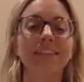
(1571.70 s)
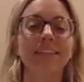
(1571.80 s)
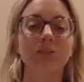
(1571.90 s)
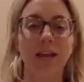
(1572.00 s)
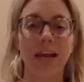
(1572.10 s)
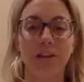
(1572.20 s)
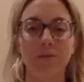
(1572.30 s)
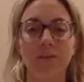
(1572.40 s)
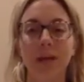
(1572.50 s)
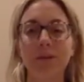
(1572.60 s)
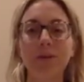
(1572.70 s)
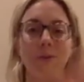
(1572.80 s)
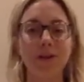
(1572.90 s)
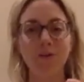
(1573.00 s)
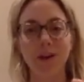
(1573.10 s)
So again, let me know where
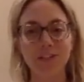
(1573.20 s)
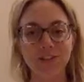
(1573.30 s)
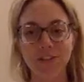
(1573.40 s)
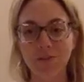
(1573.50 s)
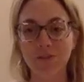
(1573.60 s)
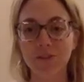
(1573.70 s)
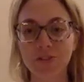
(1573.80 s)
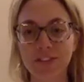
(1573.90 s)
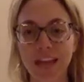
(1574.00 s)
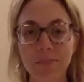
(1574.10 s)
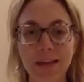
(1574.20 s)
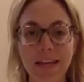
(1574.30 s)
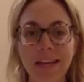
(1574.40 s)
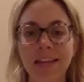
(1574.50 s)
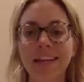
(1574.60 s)
you're watching from if you just came
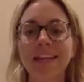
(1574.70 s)
in.